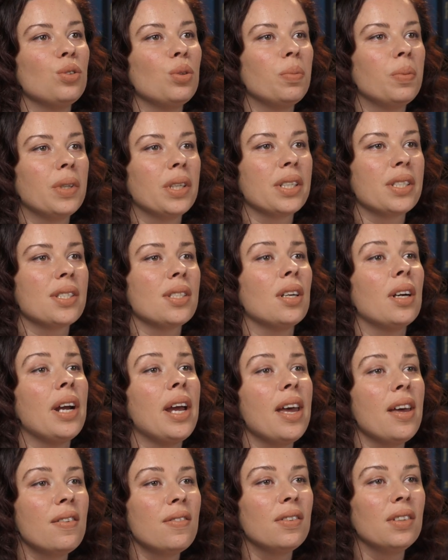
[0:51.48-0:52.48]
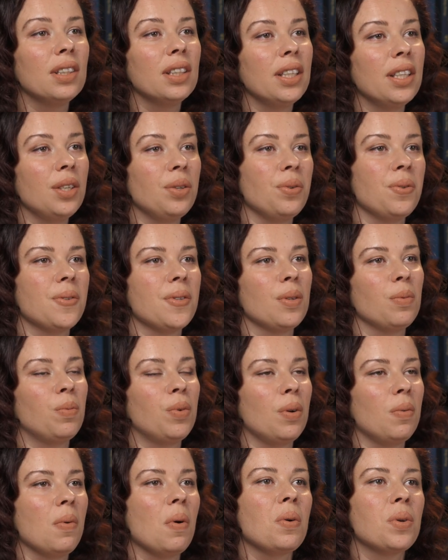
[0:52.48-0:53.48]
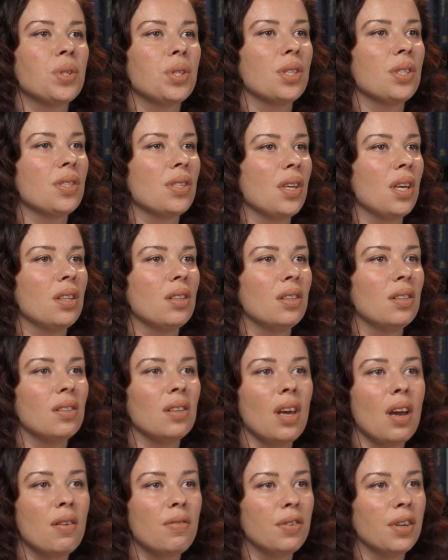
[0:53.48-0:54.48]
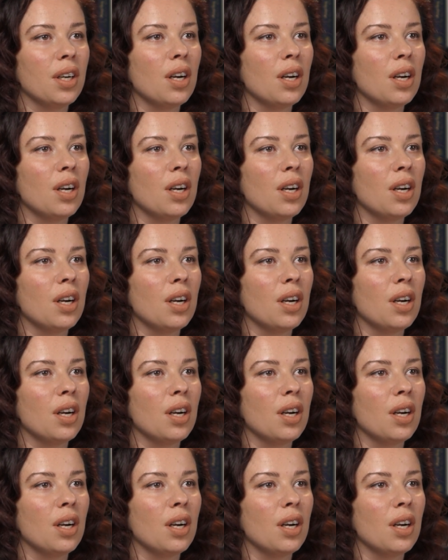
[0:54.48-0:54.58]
rubrics are heavily used in promotions at every